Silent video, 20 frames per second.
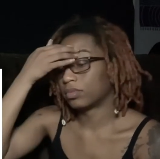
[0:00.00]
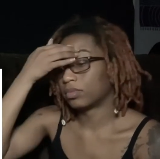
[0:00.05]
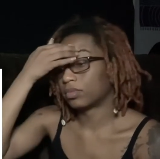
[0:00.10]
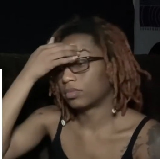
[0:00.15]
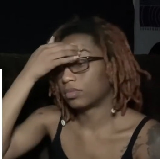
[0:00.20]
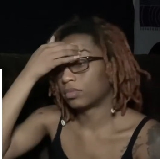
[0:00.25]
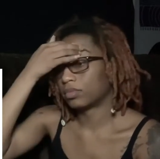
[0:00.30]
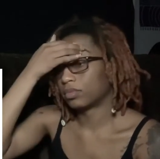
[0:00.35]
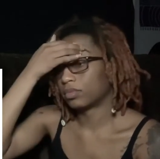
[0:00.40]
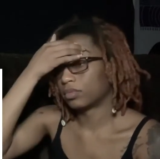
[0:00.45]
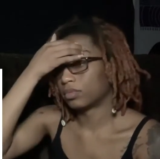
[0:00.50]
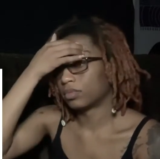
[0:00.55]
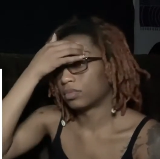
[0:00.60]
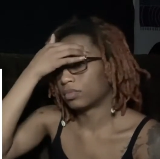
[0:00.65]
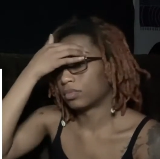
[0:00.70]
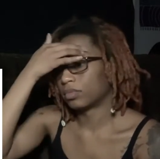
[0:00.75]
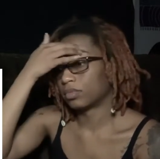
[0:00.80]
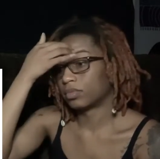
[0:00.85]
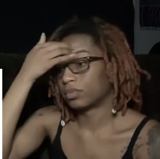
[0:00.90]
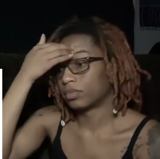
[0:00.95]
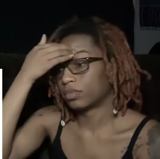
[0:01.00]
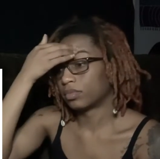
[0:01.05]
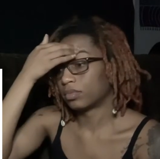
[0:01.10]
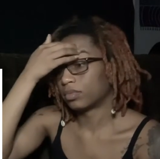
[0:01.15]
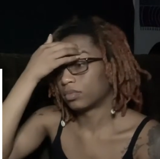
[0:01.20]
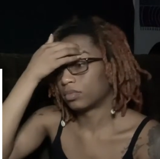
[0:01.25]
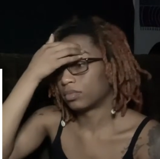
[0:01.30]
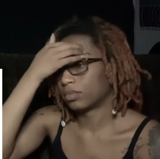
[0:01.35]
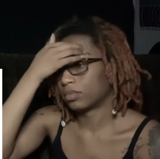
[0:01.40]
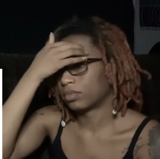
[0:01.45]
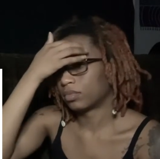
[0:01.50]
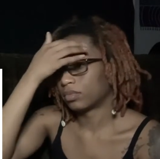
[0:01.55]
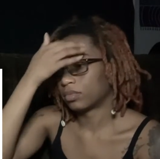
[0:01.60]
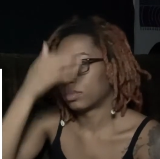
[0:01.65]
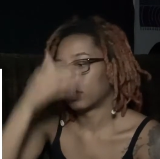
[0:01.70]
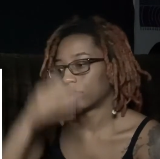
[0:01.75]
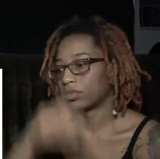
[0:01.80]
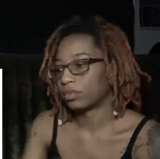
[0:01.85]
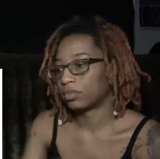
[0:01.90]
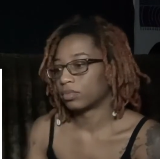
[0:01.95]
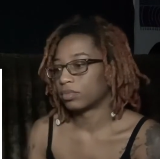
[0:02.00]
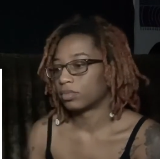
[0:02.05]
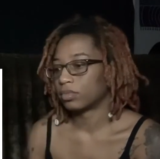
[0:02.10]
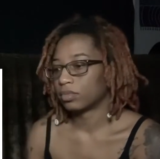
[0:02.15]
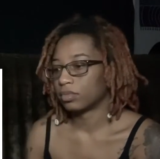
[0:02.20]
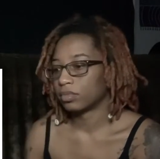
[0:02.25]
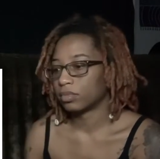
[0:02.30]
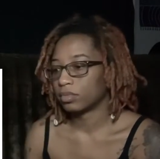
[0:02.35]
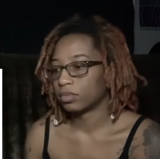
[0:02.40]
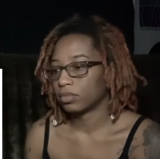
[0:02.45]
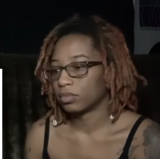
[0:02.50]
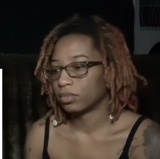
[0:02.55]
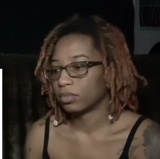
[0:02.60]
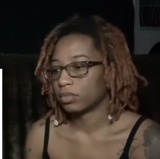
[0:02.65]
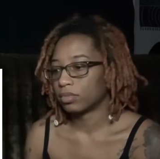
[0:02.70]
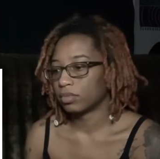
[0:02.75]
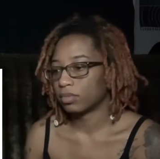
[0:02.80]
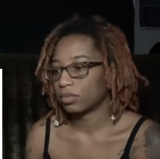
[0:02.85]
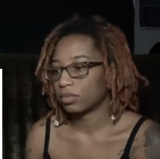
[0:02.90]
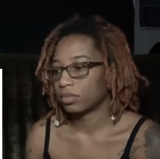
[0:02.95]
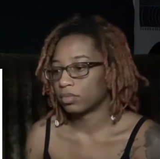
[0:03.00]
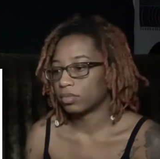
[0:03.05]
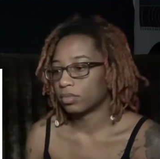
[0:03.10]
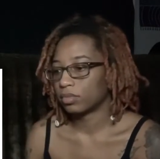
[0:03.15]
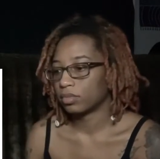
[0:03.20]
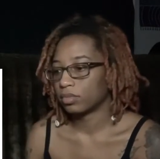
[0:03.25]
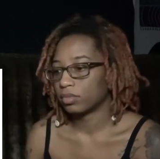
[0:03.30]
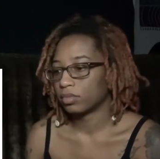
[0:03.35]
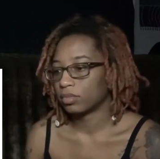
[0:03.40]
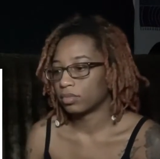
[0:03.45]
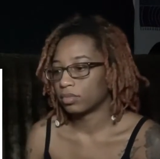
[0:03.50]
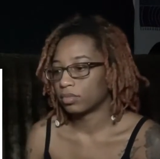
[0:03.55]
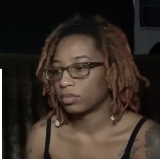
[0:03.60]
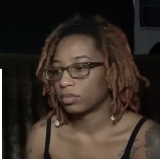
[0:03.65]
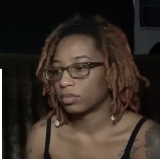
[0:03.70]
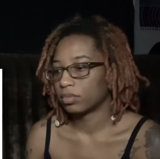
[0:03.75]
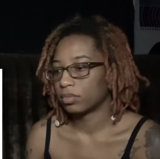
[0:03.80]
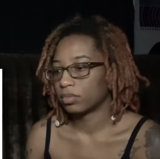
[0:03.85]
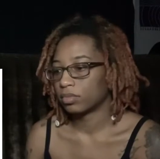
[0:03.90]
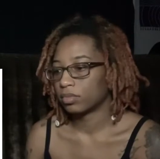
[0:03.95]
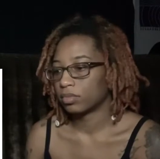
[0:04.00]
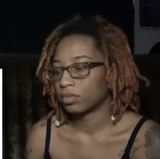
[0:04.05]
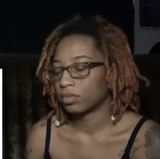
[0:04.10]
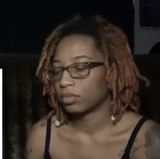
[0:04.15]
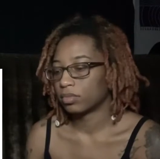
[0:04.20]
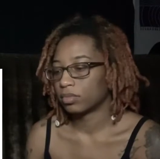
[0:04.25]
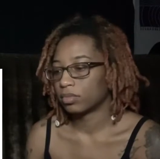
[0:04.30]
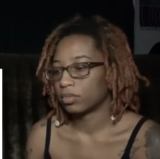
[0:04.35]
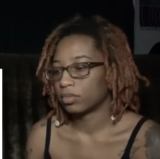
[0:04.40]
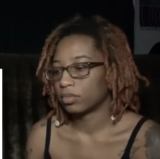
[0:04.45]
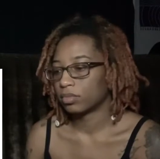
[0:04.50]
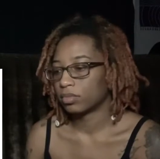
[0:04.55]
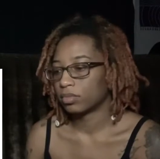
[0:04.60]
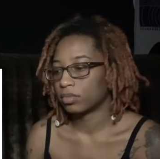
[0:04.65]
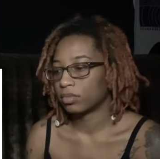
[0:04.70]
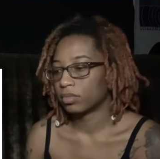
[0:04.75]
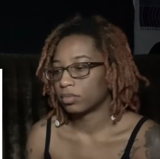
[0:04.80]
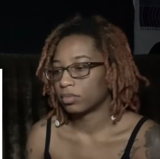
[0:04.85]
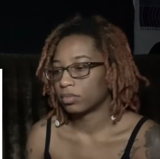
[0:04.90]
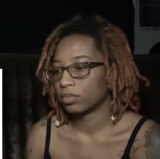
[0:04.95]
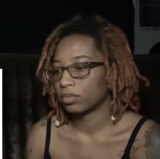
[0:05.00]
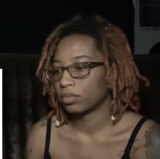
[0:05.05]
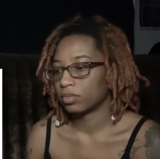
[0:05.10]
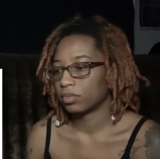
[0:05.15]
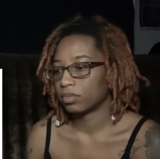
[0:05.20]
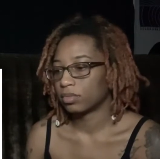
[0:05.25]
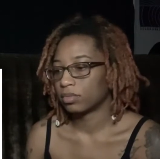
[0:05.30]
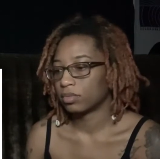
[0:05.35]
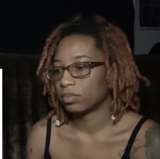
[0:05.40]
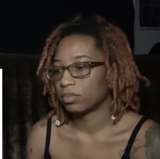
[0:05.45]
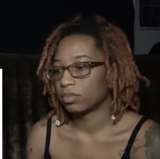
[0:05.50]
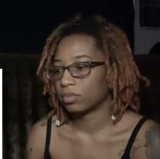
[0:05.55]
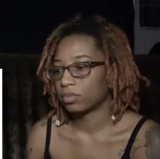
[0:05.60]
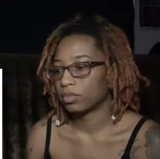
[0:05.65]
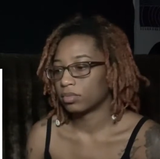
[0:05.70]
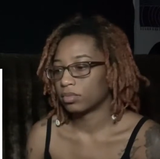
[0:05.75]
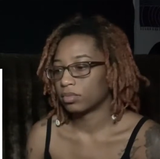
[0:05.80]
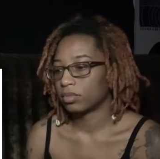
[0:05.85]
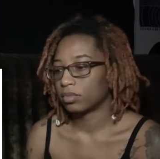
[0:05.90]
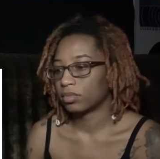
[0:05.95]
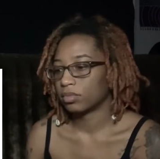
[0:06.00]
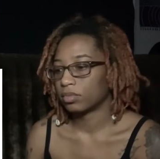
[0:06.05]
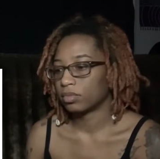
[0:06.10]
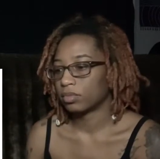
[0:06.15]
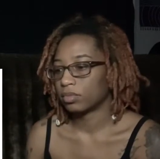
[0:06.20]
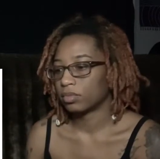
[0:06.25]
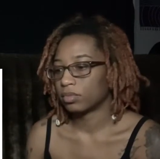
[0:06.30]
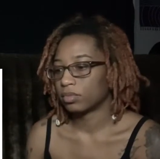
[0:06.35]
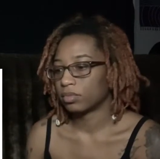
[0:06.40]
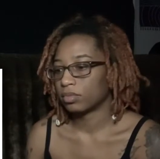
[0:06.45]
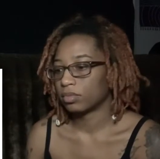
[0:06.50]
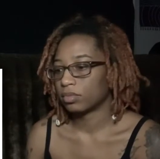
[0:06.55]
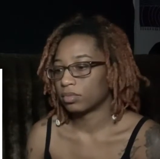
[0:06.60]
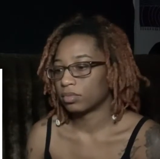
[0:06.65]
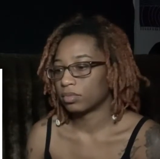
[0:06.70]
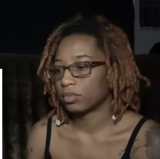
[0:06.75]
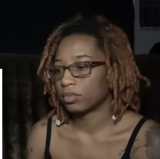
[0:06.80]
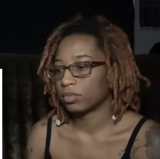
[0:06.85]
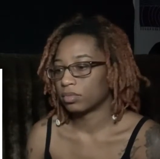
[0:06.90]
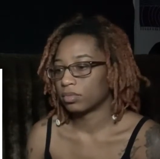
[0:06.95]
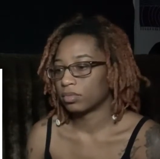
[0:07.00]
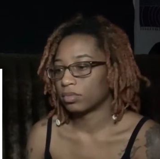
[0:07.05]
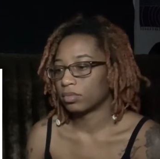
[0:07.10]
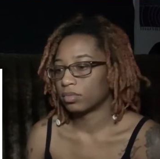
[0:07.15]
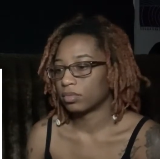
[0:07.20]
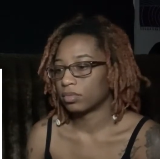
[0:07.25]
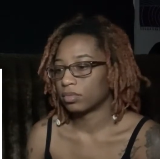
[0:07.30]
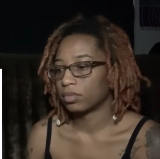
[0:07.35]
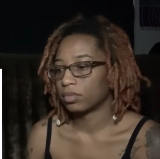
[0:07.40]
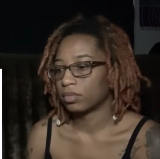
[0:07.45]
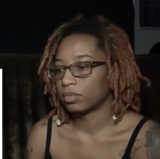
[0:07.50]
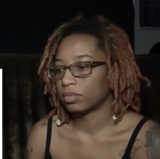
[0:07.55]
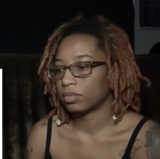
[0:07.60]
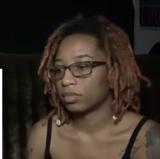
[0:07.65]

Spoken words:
[no speech]